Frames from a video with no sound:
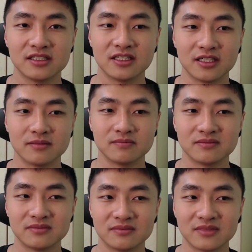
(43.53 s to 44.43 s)
um,
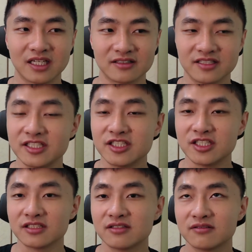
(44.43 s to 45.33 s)
like
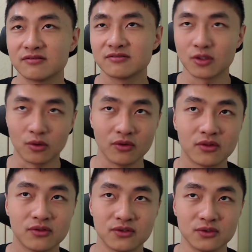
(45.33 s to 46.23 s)
teaching code
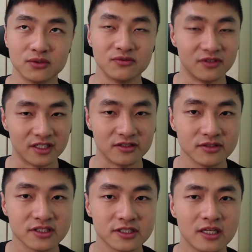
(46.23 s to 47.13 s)
through
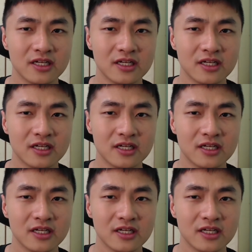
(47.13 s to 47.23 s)
videos.